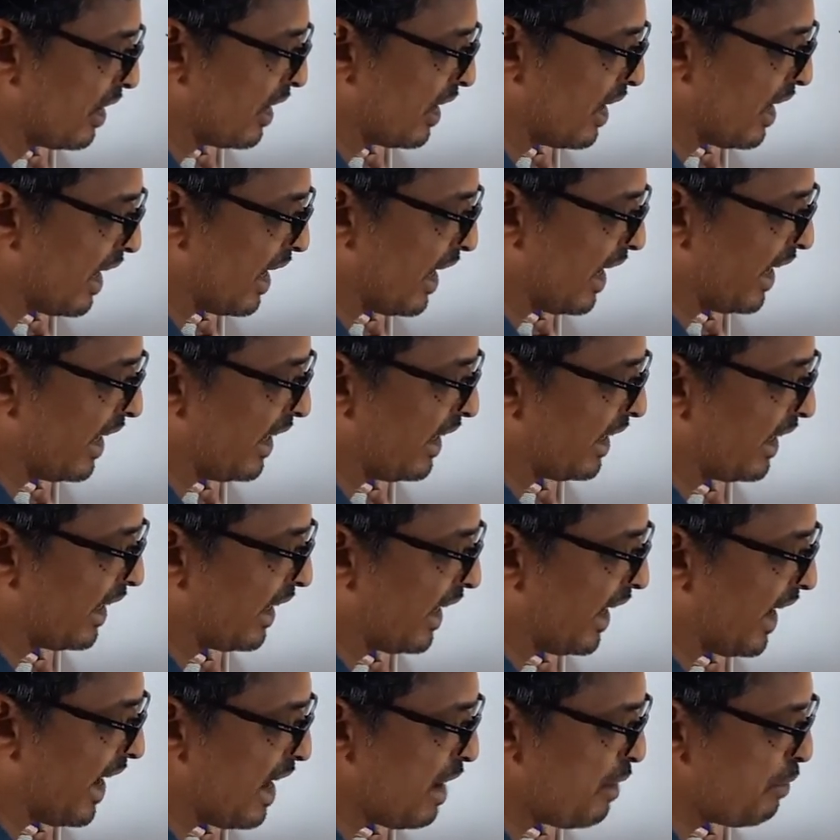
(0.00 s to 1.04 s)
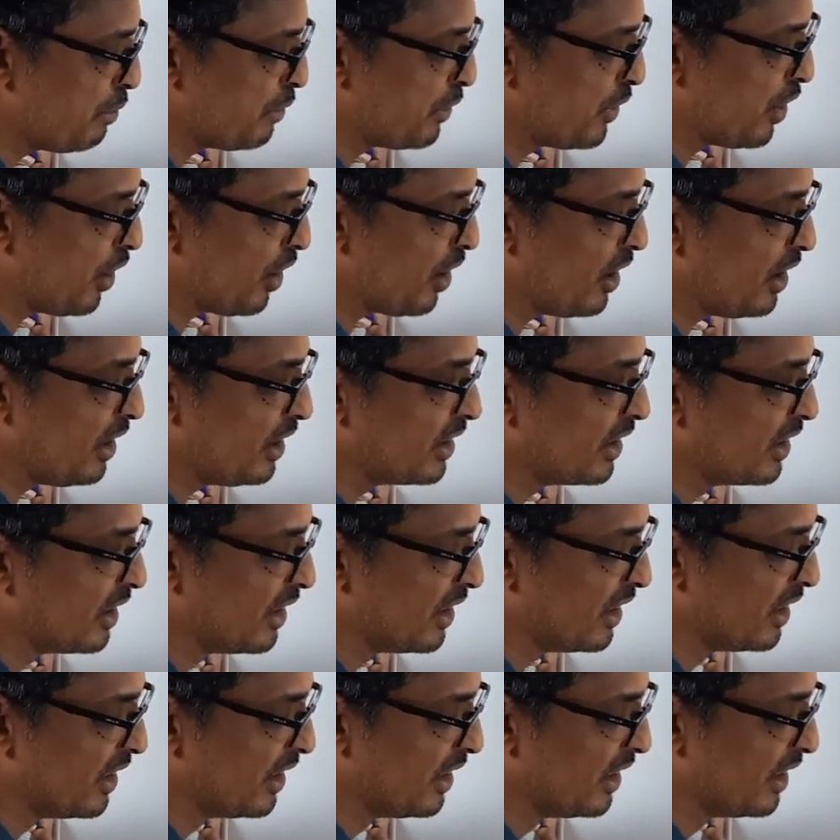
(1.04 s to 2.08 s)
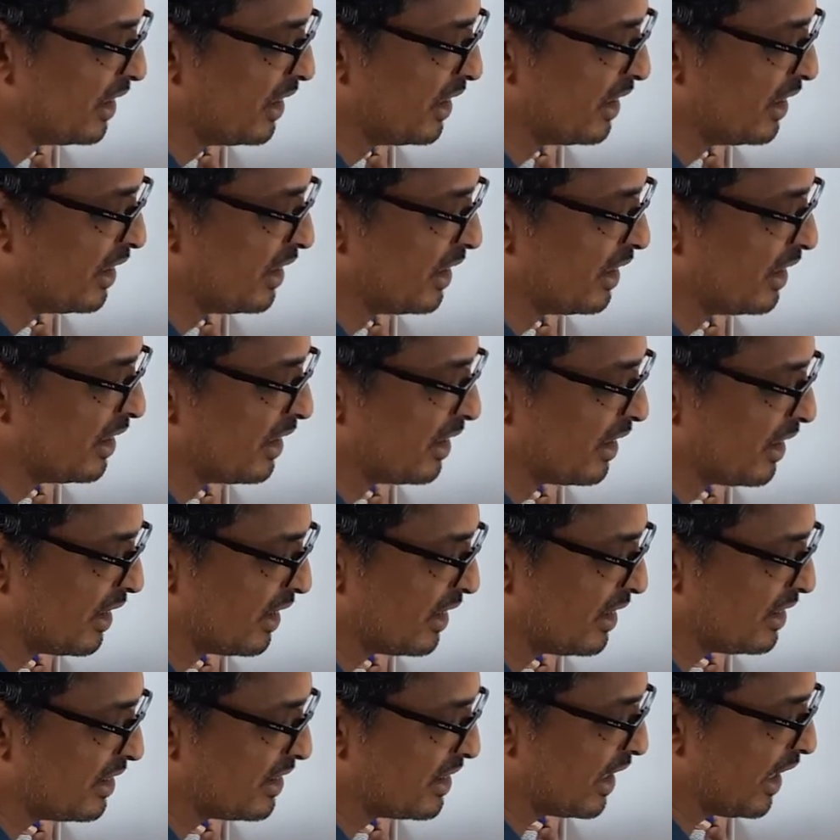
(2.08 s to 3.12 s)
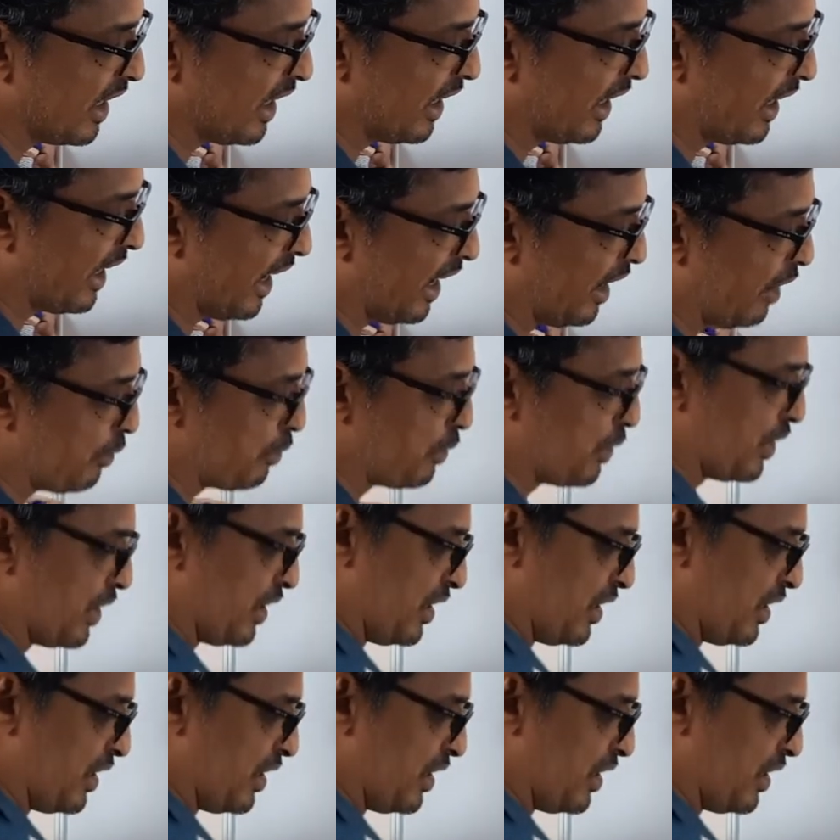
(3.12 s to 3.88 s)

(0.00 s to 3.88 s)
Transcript: I cap dot j cap.